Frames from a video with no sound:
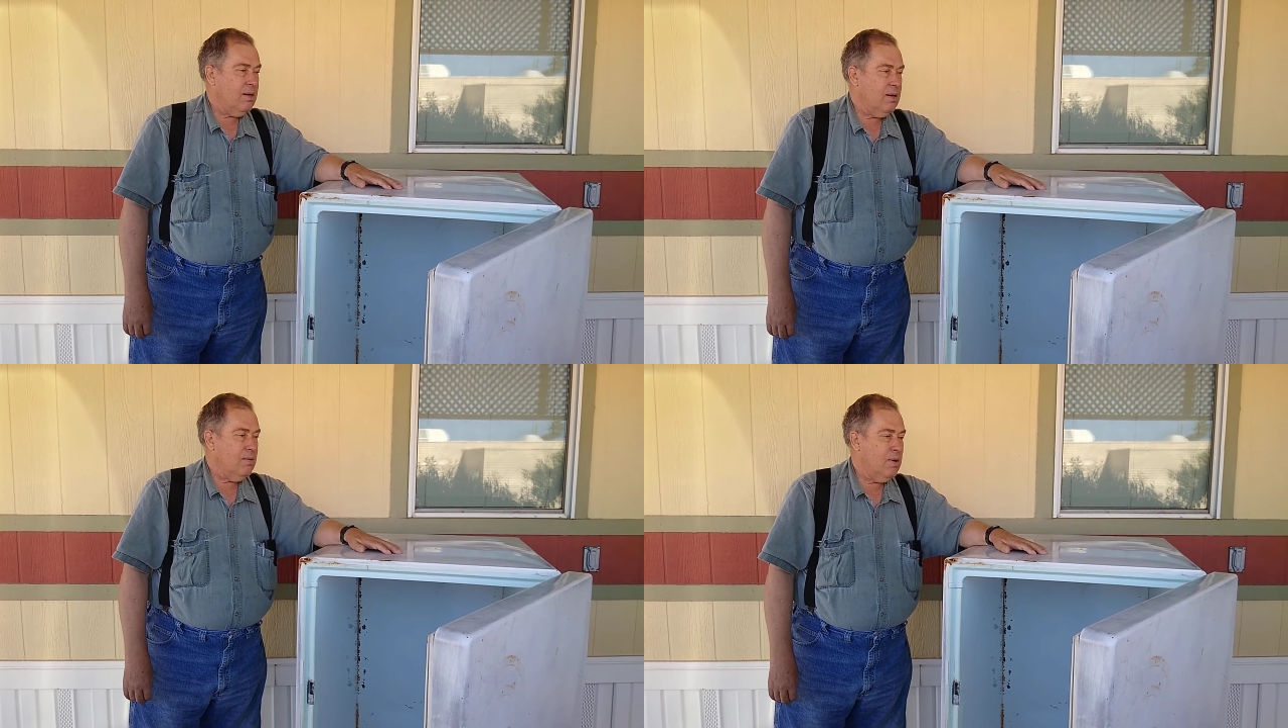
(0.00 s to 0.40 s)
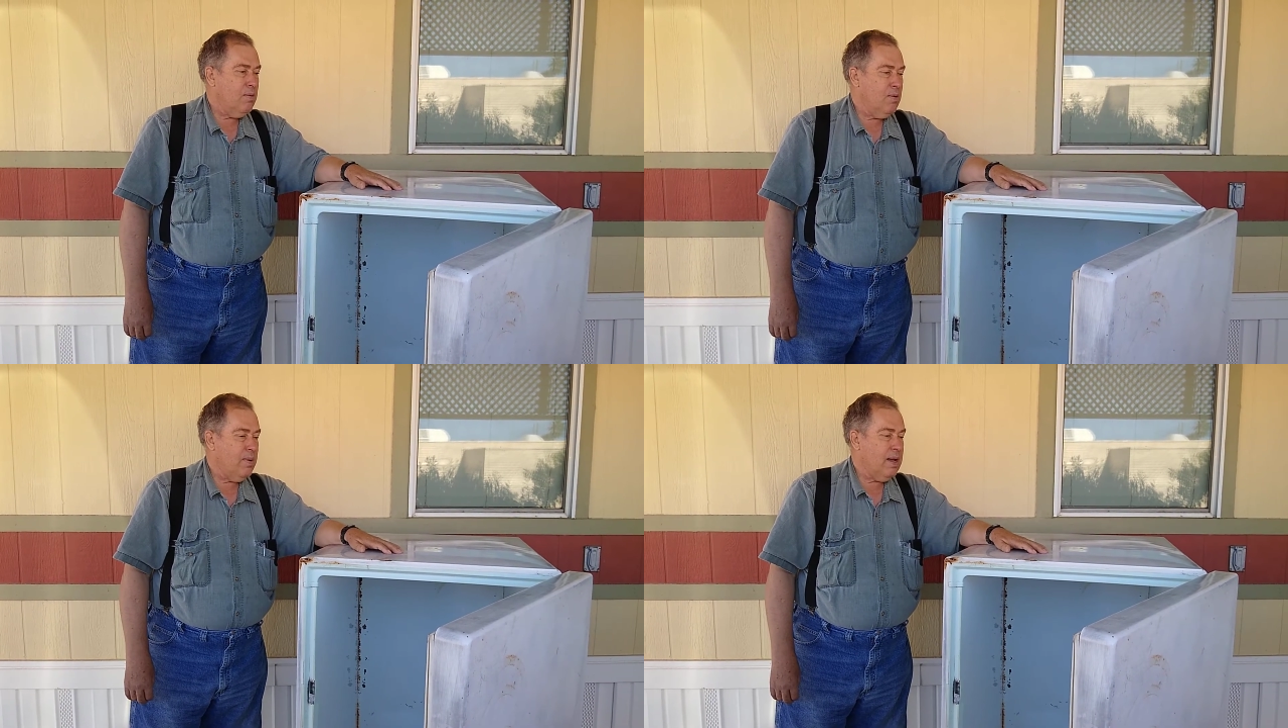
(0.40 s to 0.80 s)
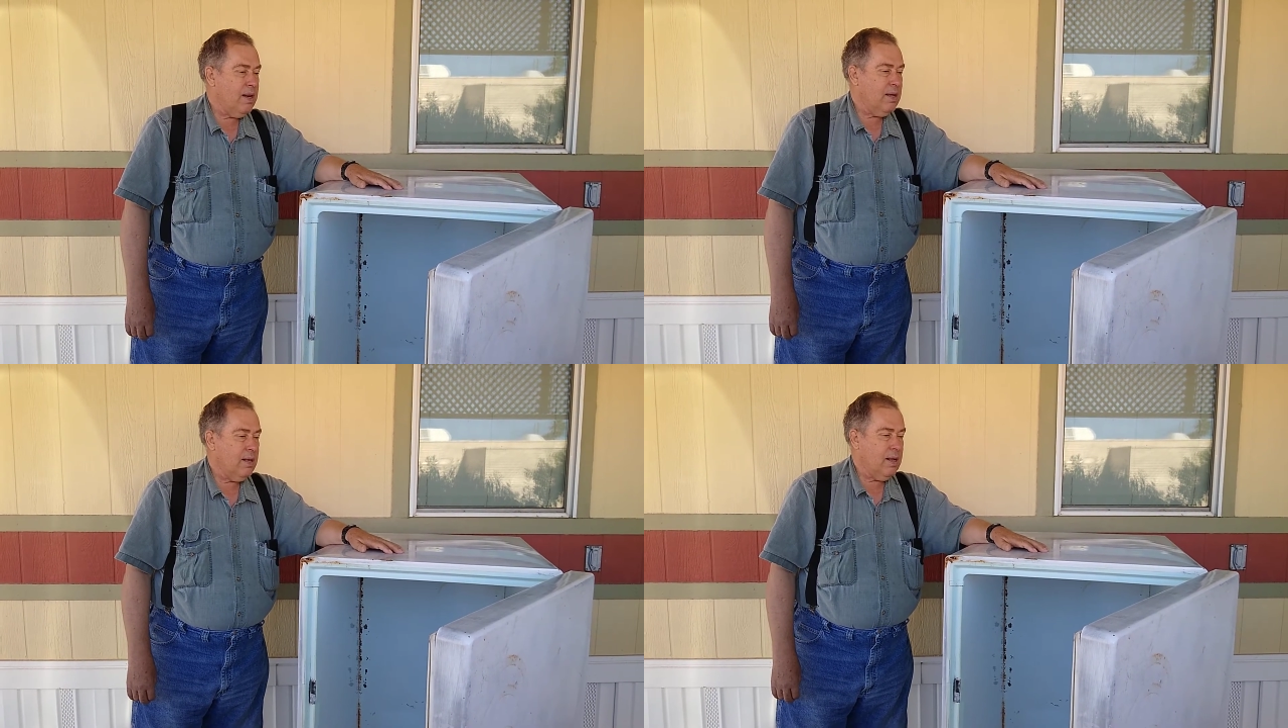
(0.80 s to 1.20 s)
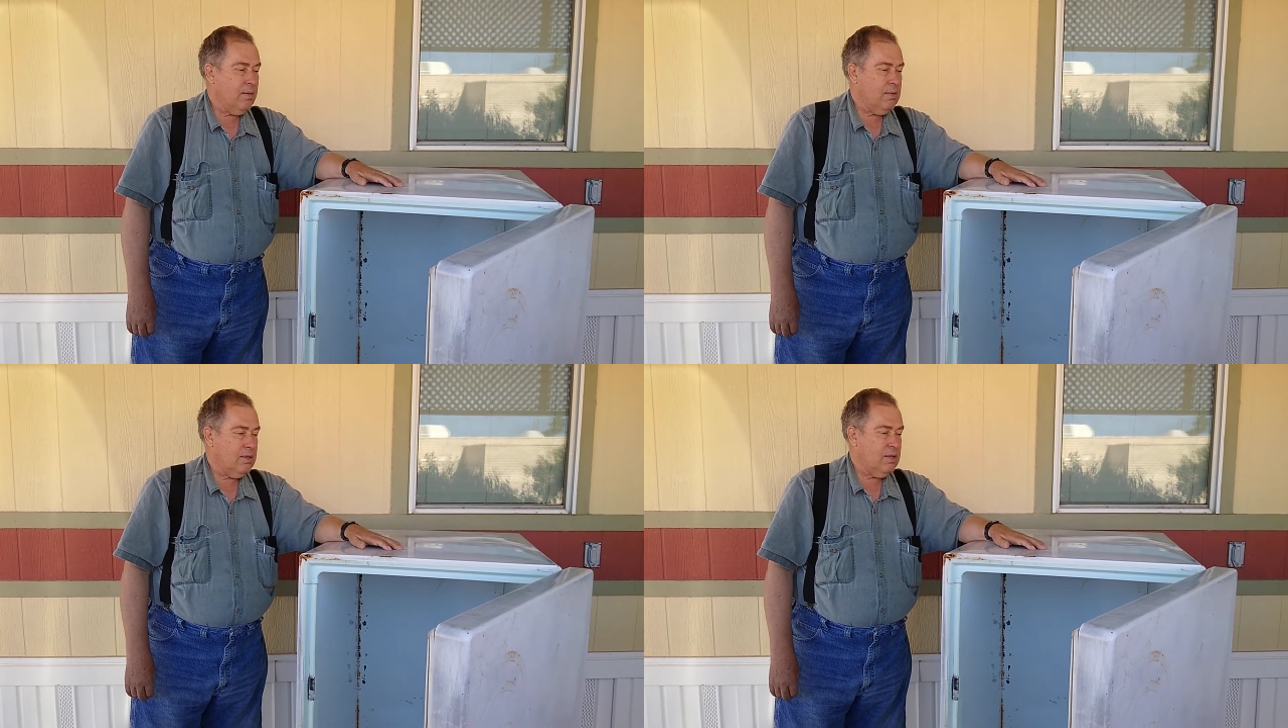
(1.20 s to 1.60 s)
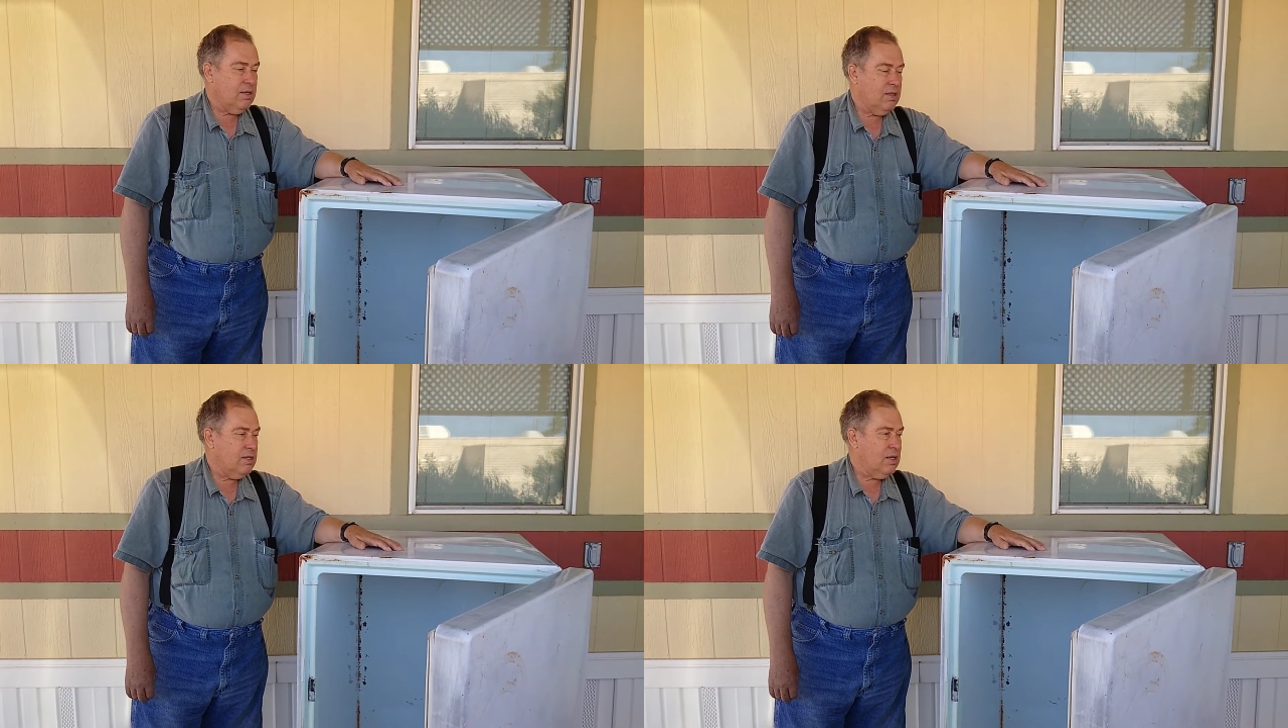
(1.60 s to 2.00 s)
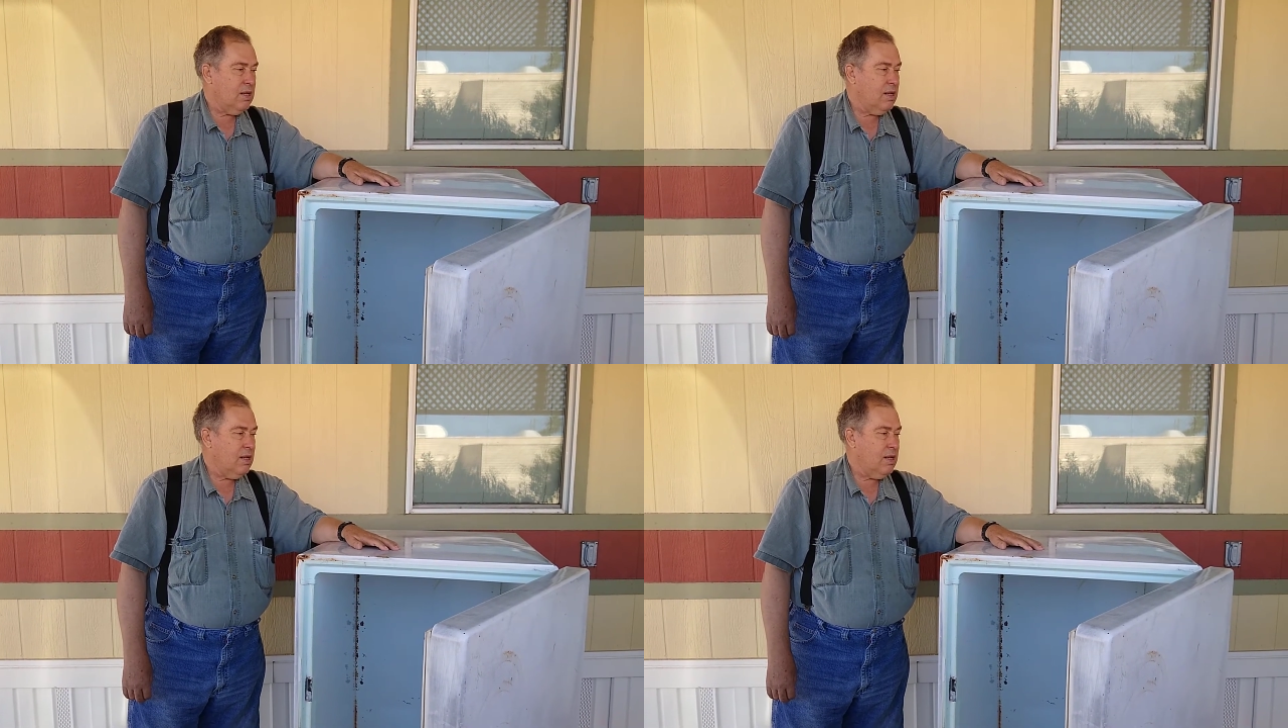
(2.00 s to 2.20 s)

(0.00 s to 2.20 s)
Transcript: we were waiting, and I was just